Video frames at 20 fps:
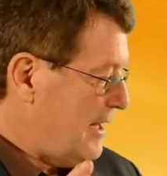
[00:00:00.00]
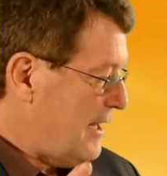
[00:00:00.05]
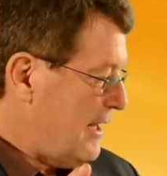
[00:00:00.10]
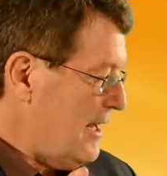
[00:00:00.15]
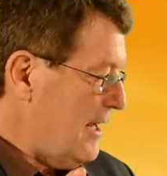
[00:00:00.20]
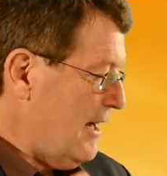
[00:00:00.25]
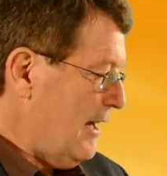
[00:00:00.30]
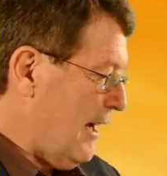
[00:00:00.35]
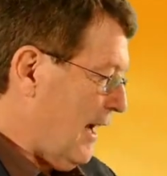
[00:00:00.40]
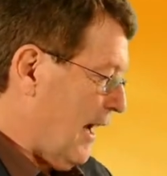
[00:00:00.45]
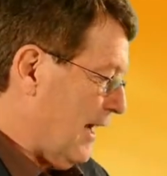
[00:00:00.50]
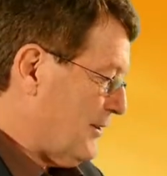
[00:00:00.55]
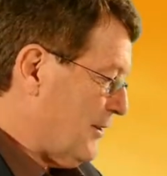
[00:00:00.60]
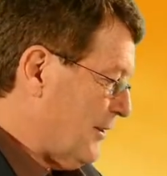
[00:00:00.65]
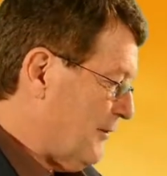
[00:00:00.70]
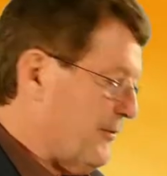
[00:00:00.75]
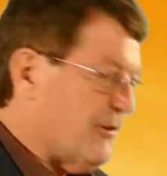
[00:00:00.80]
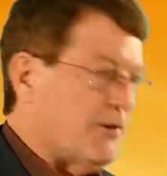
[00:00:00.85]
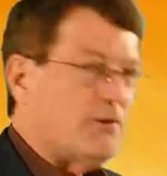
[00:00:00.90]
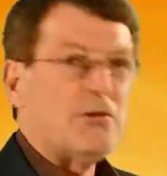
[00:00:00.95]
Here, I
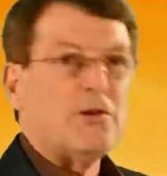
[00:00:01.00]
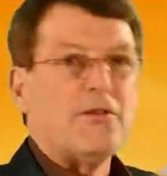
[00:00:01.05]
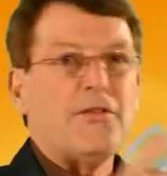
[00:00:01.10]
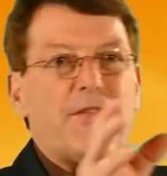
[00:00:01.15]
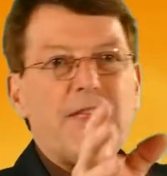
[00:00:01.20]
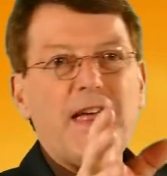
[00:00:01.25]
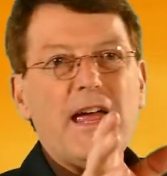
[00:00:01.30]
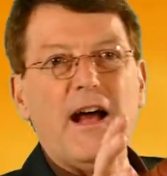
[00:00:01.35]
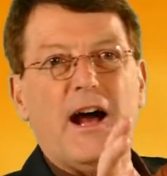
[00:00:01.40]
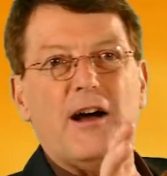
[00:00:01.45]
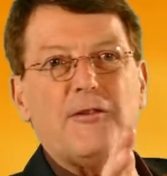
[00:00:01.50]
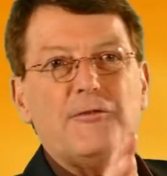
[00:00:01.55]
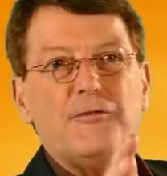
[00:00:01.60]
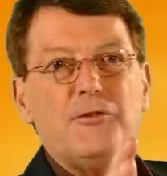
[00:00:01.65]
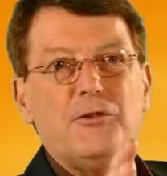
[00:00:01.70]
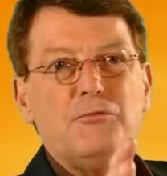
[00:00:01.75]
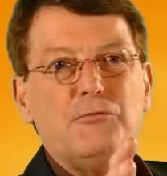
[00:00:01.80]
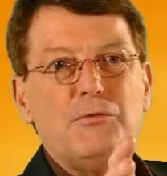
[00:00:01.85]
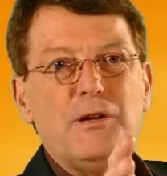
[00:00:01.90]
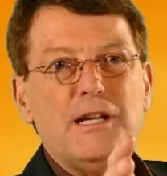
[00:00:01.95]
don't feel good. There, I
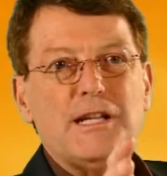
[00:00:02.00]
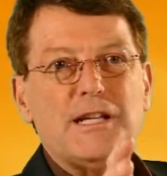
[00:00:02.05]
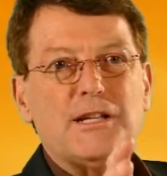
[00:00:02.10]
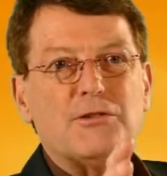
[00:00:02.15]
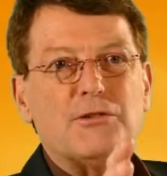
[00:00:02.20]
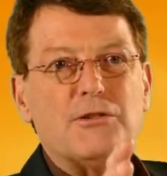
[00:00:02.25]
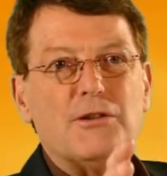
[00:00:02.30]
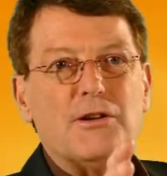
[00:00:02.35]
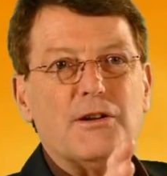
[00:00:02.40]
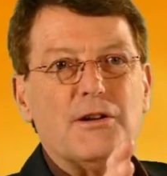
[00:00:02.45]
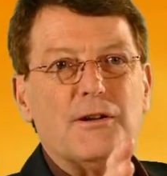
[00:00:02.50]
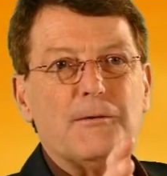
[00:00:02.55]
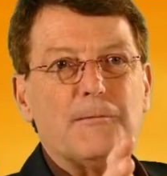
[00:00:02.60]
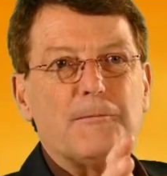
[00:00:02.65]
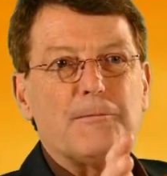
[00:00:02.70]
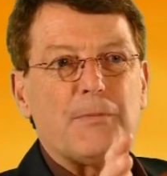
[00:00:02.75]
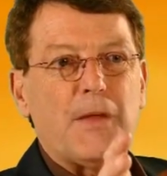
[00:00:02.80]
feel really good.